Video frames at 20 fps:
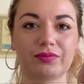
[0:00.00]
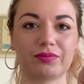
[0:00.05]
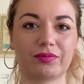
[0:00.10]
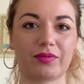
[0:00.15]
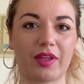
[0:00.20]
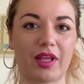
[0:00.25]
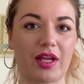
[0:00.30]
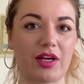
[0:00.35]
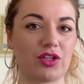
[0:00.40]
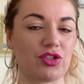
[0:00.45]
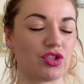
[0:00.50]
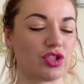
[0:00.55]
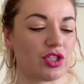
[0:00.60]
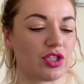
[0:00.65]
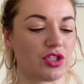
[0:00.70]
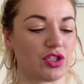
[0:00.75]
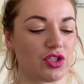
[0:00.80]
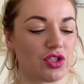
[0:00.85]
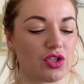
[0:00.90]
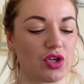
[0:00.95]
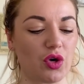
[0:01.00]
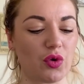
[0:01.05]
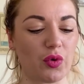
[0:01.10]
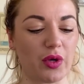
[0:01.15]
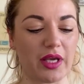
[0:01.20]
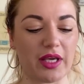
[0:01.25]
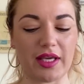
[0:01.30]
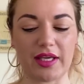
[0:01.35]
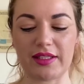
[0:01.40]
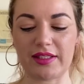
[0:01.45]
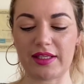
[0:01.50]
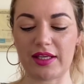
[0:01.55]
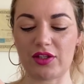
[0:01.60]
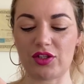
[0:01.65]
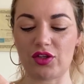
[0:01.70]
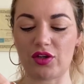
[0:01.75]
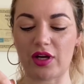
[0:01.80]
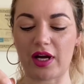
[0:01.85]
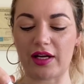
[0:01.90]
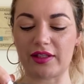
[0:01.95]
and it's just so easy
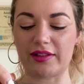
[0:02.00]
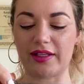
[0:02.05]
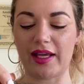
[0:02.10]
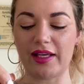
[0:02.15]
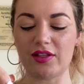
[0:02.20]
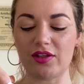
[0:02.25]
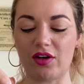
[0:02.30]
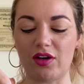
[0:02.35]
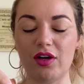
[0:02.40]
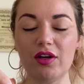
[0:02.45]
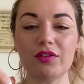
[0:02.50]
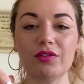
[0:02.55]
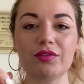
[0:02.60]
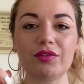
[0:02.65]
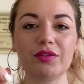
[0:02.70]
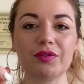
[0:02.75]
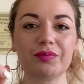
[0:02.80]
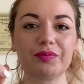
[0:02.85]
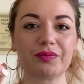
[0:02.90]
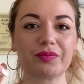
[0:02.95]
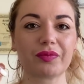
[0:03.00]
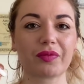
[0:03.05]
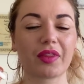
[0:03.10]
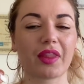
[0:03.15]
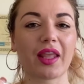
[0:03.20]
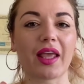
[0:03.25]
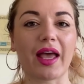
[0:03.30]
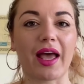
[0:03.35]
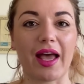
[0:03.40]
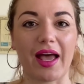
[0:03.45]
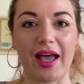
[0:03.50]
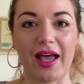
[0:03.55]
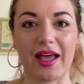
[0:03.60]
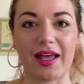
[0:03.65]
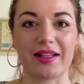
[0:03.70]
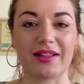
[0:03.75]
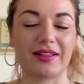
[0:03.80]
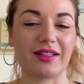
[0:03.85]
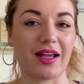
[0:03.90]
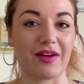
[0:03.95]
to cut it off.
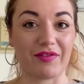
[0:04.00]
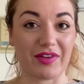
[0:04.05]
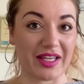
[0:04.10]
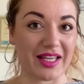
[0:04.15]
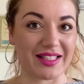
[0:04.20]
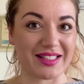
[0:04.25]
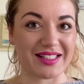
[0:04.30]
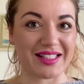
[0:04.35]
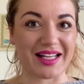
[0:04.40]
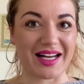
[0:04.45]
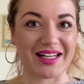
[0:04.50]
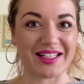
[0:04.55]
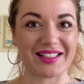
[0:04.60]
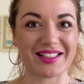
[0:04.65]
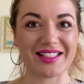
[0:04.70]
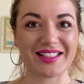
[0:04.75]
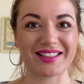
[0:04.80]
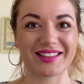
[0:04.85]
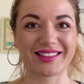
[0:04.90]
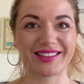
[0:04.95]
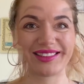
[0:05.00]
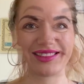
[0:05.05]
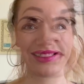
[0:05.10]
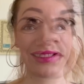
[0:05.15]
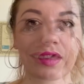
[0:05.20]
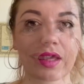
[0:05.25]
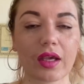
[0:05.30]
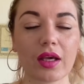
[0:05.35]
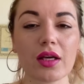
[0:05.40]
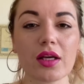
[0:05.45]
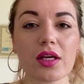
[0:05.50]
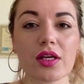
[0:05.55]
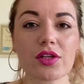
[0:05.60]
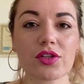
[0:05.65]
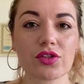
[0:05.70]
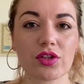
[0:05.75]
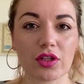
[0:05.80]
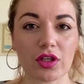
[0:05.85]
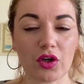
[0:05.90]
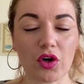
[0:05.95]
And we can start.
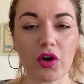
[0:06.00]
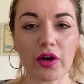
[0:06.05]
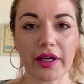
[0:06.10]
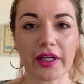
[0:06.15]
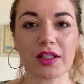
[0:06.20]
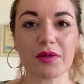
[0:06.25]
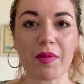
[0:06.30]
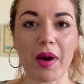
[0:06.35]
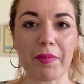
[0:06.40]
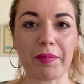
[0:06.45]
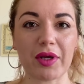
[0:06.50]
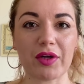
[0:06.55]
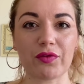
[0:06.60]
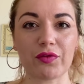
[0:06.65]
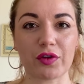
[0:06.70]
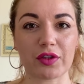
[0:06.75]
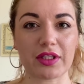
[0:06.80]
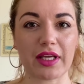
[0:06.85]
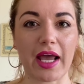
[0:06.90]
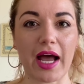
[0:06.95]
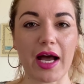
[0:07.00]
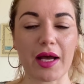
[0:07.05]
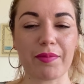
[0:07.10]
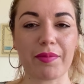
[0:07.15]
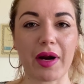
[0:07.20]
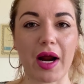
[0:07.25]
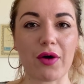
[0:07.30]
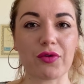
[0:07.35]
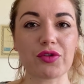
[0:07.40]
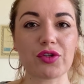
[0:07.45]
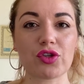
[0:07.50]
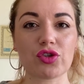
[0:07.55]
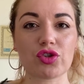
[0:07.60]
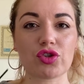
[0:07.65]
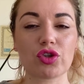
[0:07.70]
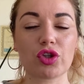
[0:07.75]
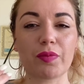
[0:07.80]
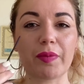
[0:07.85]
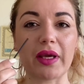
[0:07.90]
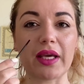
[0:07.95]
So the correct mapping for the eyebrows
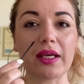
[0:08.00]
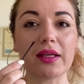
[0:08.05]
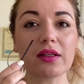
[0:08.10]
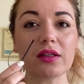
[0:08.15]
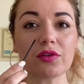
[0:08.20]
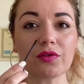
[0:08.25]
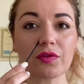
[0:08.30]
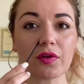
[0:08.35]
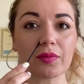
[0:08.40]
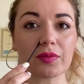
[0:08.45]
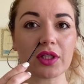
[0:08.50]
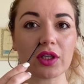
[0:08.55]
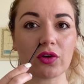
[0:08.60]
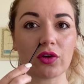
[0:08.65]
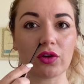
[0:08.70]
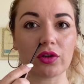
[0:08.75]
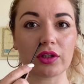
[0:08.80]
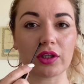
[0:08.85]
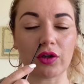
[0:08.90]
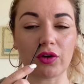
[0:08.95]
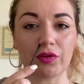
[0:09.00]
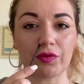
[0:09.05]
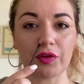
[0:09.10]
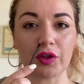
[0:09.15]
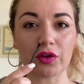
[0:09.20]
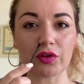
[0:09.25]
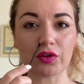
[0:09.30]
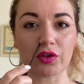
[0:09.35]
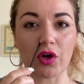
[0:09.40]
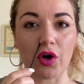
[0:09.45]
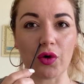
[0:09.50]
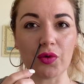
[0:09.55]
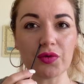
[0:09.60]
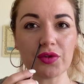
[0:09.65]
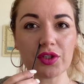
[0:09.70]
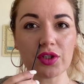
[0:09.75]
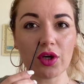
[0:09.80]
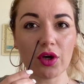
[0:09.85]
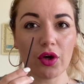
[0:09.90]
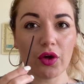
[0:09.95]
should be either from the corner of your
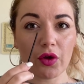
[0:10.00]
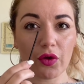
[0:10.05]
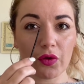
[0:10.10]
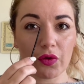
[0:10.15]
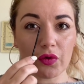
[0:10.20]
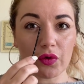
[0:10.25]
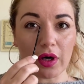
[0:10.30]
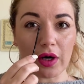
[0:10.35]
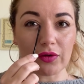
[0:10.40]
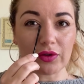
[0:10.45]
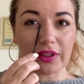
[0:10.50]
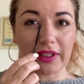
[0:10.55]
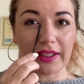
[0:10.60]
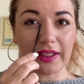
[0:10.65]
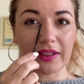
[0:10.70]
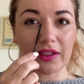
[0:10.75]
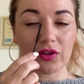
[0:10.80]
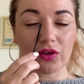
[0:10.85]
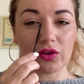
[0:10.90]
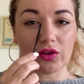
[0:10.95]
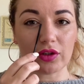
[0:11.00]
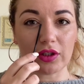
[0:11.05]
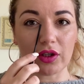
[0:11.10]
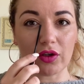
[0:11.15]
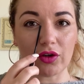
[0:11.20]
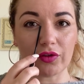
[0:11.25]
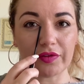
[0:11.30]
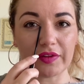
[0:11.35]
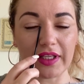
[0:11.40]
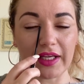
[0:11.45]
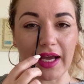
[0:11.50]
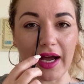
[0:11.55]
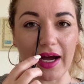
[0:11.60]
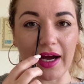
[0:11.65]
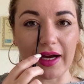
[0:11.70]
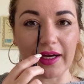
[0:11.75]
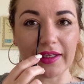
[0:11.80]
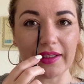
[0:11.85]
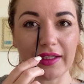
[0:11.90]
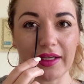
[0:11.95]
nose throughout the inner corner of the
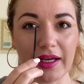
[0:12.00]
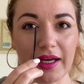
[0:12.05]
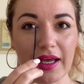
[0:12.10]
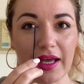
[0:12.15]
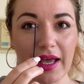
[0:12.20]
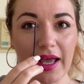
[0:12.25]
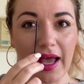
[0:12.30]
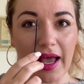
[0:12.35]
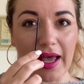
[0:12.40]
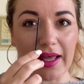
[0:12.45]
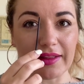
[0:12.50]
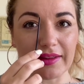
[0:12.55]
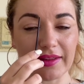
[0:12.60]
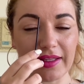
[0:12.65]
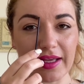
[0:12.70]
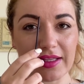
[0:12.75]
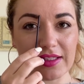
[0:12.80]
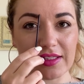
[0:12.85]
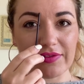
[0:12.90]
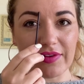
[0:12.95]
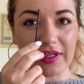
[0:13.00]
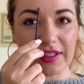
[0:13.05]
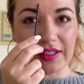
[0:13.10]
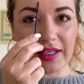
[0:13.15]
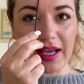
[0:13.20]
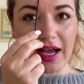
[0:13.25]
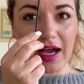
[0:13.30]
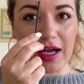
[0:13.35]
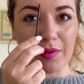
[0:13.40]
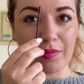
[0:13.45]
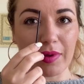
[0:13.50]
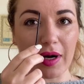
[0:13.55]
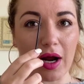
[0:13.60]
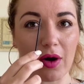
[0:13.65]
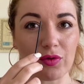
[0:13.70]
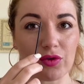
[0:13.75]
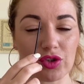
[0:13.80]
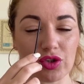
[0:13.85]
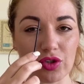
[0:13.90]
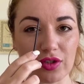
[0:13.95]
eye, and that's where the
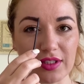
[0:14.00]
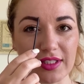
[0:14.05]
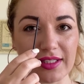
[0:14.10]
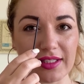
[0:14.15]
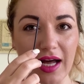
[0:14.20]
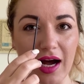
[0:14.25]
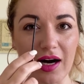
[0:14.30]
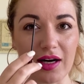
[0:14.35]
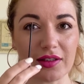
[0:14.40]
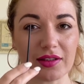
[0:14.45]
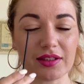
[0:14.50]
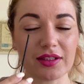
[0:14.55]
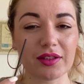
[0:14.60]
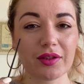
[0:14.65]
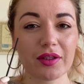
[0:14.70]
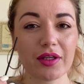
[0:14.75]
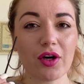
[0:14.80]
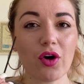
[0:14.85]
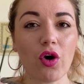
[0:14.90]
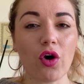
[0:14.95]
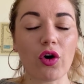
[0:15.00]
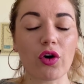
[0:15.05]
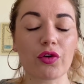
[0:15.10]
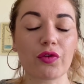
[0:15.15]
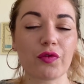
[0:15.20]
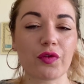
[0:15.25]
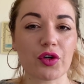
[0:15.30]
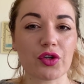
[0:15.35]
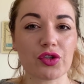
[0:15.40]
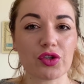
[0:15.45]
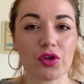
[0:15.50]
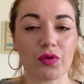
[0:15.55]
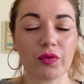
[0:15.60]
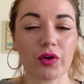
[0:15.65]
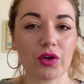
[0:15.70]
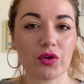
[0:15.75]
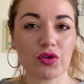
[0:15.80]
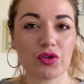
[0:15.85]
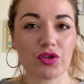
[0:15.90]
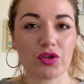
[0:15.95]
eyebrow should start. Or for
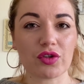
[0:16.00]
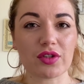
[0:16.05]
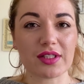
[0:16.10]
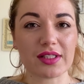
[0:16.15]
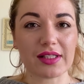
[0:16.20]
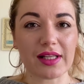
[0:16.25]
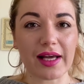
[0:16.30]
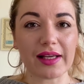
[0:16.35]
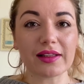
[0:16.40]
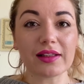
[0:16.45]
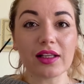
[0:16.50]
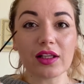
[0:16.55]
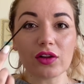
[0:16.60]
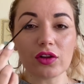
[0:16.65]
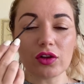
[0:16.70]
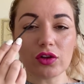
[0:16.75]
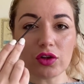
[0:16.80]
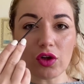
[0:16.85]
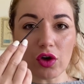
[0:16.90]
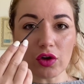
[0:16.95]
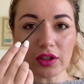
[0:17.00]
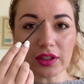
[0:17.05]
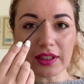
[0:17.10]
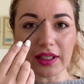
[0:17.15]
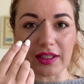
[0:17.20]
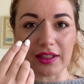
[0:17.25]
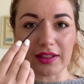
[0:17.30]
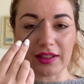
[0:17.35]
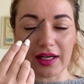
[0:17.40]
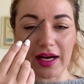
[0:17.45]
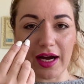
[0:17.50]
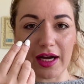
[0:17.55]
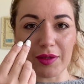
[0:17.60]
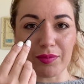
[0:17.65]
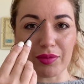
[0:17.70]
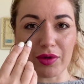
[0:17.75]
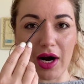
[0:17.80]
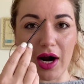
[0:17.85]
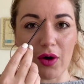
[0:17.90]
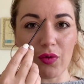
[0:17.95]
someone who's got slightly longer
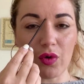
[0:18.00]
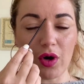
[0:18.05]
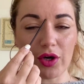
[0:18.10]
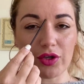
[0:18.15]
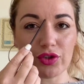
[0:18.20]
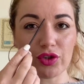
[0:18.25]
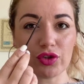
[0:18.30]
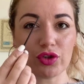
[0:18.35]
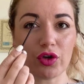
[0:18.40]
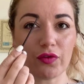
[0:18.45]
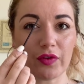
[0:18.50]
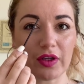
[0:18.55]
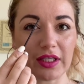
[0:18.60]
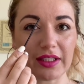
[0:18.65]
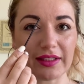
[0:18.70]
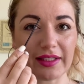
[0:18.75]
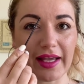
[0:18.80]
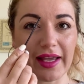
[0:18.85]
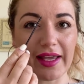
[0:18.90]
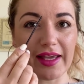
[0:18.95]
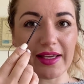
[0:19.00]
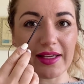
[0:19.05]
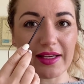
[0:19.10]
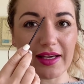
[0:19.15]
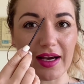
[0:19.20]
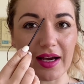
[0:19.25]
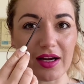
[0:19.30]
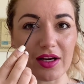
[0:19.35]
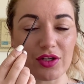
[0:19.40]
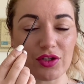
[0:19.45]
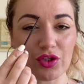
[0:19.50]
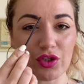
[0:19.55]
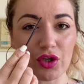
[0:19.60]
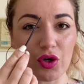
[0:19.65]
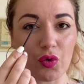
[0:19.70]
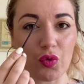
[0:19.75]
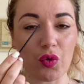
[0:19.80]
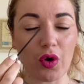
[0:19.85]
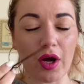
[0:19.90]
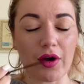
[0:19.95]
eyebrow, you don't want to take,
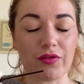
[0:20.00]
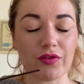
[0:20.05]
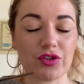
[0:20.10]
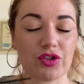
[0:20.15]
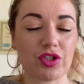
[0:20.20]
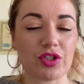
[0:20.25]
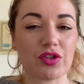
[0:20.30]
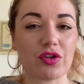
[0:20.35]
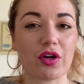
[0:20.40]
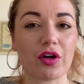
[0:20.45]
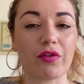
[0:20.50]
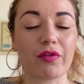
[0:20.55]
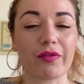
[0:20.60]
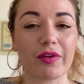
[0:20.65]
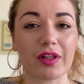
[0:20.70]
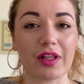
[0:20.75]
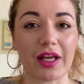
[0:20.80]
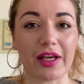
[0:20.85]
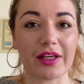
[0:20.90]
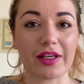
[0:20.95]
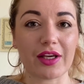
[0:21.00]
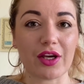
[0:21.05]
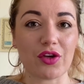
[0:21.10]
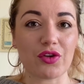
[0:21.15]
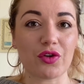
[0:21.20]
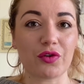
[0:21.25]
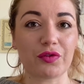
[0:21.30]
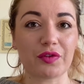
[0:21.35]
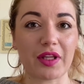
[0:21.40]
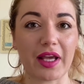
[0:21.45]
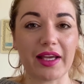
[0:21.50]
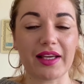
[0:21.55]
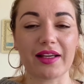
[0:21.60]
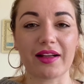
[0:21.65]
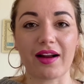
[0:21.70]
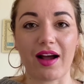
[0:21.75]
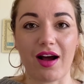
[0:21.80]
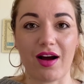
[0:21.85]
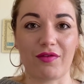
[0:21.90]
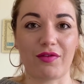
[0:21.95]
she's gonna feel like you've taken
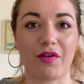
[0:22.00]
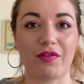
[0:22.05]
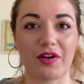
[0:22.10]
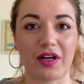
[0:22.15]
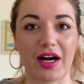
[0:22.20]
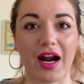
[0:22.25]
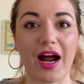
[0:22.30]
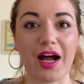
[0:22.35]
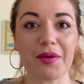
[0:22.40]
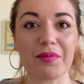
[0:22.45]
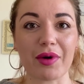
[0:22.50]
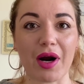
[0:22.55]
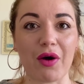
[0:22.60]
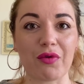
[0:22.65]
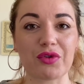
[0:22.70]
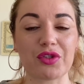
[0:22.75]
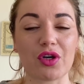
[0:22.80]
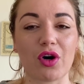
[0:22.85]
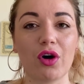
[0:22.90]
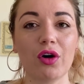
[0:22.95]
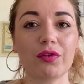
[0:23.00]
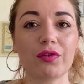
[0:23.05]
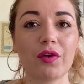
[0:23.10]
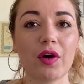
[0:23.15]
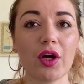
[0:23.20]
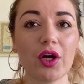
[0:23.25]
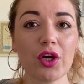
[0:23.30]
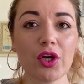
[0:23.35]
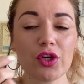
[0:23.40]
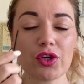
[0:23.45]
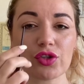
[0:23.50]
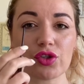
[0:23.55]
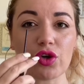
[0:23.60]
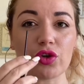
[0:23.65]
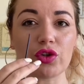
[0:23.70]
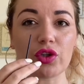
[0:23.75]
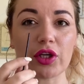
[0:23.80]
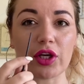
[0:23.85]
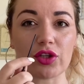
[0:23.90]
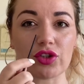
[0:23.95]
half of her eyebrows off. So
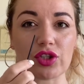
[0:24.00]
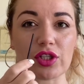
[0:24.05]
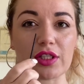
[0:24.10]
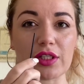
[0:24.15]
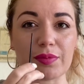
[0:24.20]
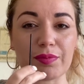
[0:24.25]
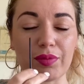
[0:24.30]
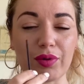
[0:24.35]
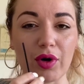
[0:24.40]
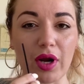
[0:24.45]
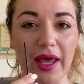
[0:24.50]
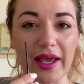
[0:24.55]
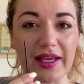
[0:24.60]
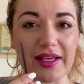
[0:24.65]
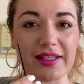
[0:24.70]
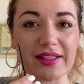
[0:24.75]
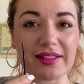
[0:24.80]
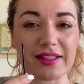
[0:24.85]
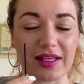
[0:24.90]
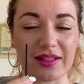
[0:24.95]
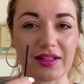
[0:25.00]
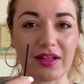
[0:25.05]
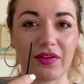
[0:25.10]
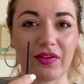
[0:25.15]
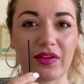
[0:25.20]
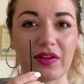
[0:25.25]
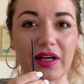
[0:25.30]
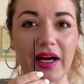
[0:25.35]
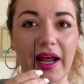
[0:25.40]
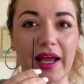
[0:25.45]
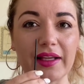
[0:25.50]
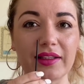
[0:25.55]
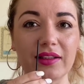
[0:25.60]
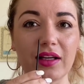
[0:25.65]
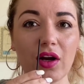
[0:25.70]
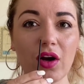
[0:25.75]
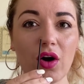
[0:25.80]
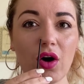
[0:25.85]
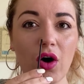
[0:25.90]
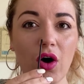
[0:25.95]
you can just place the thread
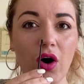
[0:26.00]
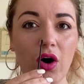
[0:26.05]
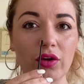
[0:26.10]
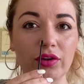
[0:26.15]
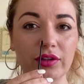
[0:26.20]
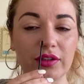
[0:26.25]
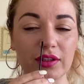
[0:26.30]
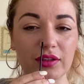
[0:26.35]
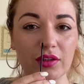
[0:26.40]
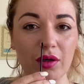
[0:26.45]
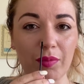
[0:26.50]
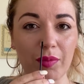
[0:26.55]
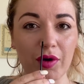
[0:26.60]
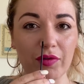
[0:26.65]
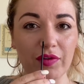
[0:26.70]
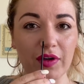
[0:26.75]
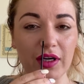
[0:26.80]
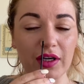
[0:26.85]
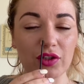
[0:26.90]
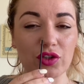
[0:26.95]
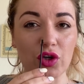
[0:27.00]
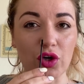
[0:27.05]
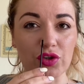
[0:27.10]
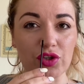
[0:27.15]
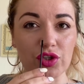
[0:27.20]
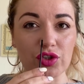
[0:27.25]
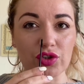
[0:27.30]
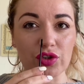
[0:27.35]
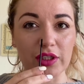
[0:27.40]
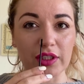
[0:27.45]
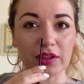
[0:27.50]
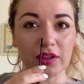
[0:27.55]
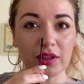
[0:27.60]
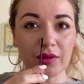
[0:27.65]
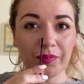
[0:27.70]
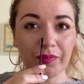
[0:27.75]
on the top of her nostril,